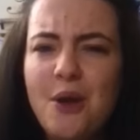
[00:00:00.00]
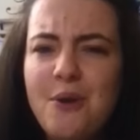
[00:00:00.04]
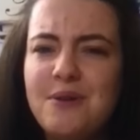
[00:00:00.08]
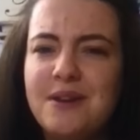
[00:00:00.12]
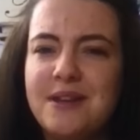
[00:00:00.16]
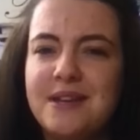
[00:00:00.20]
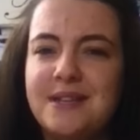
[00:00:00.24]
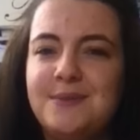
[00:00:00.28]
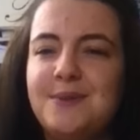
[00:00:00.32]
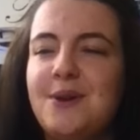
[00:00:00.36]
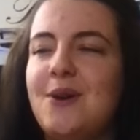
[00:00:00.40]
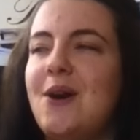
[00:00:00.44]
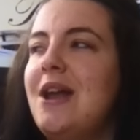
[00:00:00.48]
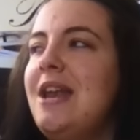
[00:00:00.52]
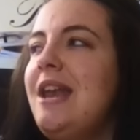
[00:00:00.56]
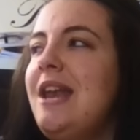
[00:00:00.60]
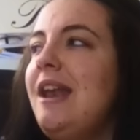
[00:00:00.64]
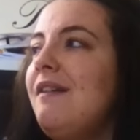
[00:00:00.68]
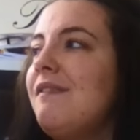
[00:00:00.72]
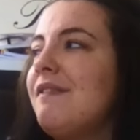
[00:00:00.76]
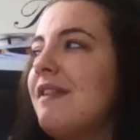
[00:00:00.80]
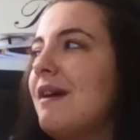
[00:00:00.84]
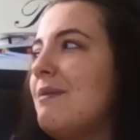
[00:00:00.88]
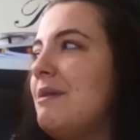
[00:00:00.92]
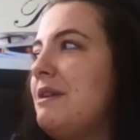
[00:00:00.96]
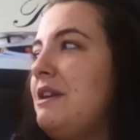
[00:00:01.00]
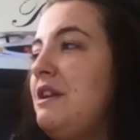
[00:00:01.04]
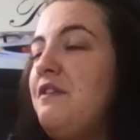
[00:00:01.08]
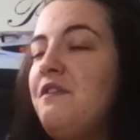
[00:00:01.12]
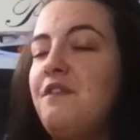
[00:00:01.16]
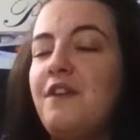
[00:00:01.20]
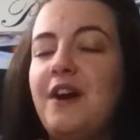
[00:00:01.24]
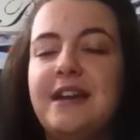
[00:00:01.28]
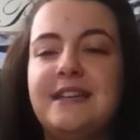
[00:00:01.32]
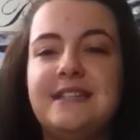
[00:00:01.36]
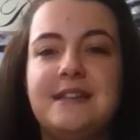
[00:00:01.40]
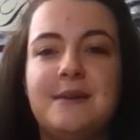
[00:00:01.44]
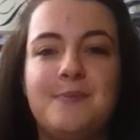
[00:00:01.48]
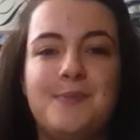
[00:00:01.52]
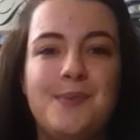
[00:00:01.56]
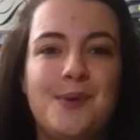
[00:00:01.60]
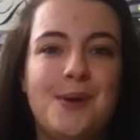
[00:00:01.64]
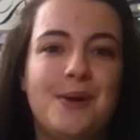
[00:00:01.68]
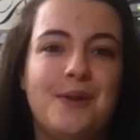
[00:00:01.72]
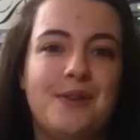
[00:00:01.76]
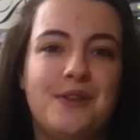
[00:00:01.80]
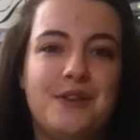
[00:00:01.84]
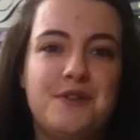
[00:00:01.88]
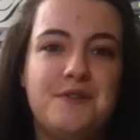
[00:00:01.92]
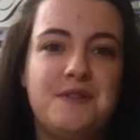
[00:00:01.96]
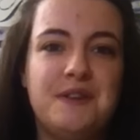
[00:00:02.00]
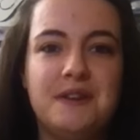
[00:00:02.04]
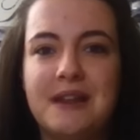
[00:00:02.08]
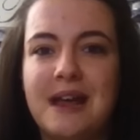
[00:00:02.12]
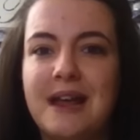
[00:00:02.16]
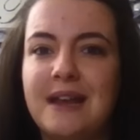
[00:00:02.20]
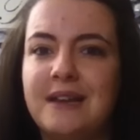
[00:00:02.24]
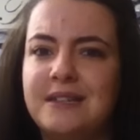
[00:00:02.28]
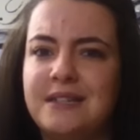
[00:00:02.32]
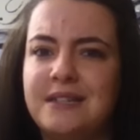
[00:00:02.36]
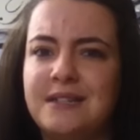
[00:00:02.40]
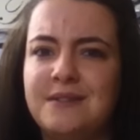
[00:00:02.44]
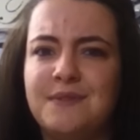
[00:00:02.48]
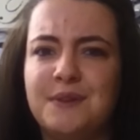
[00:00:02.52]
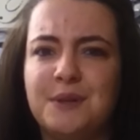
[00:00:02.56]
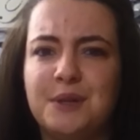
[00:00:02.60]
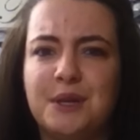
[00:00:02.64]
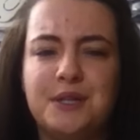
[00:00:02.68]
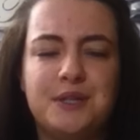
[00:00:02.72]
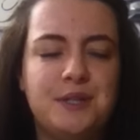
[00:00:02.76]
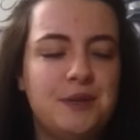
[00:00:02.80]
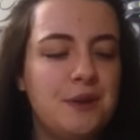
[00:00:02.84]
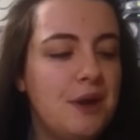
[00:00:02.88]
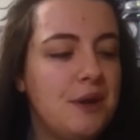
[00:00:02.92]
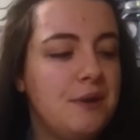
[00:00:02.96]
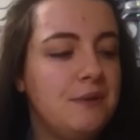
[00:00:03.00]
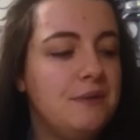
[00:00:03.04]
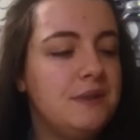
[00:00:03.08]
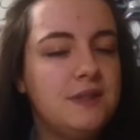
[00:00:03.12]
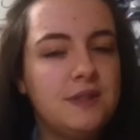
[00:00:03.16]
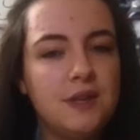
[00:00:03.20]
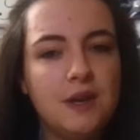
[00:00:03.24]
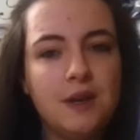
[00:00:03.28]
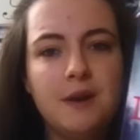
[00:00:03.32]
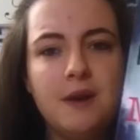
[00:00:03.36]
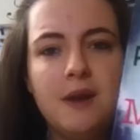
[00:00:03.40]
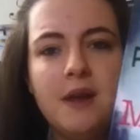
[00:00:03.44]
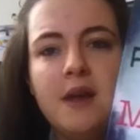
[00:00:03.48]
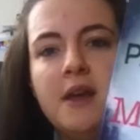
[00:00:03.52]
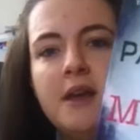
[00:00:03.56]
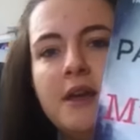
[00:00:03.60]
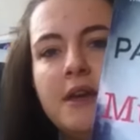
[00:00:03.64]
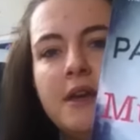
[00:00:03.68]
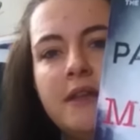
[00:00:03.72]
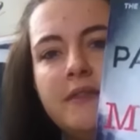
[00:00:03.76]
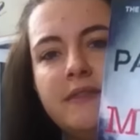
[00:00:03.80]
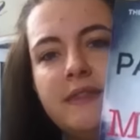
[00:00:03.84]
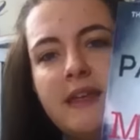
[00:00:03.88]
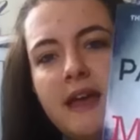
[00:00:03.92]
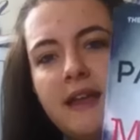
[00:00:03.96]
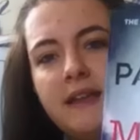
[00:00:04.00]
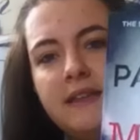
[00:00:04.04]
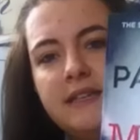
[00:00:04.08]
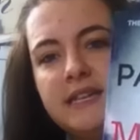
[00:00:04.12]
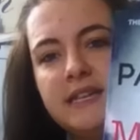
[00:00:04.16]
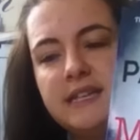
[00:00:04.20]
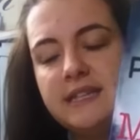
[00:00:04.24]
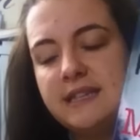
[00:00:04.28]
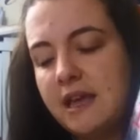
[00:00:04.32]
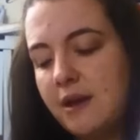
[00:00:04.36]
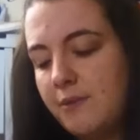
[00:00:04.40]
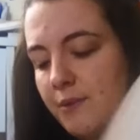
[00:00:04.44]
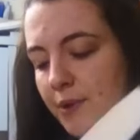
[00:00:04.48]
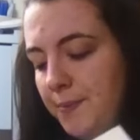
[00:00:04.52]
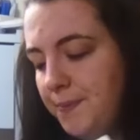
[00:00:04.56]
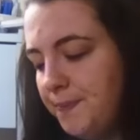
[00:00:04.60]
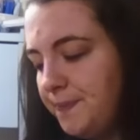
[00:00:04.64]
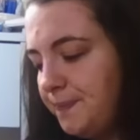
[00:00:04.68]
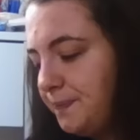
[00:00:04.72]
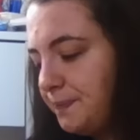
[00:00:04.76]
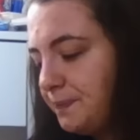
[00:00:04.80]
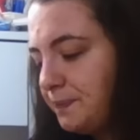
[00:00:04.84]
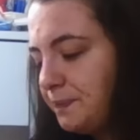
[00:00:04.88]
I own it as well. I love that when you find a book that you didn't actually realise you owned. So that is that one.